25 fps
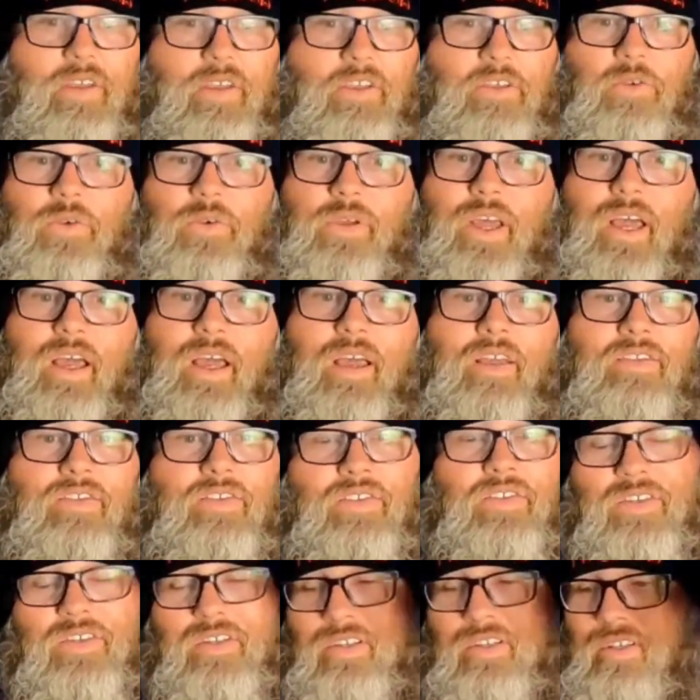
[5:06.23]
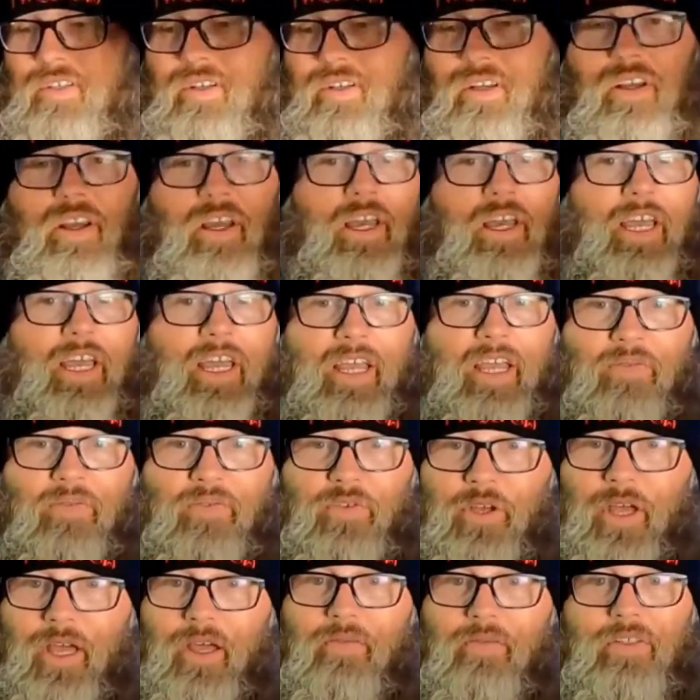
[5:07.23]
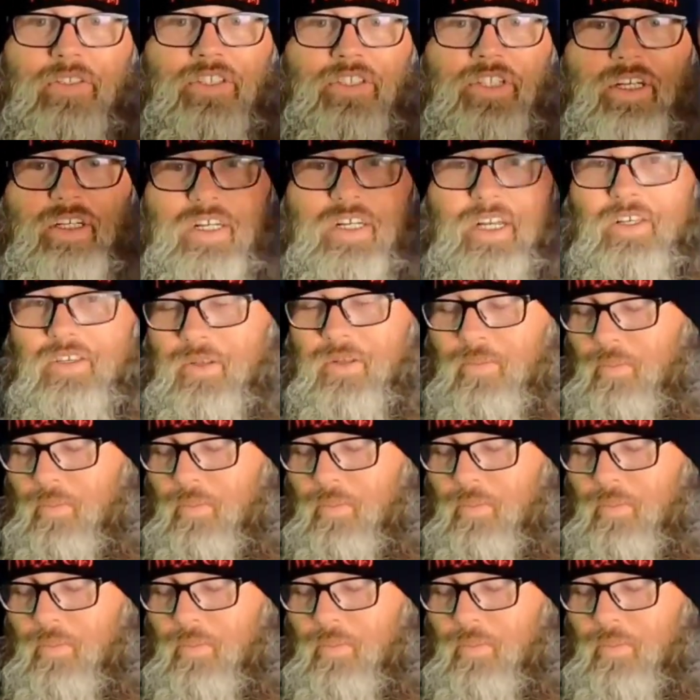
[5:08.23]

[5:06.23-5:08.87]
you guys, if you haven't checked out the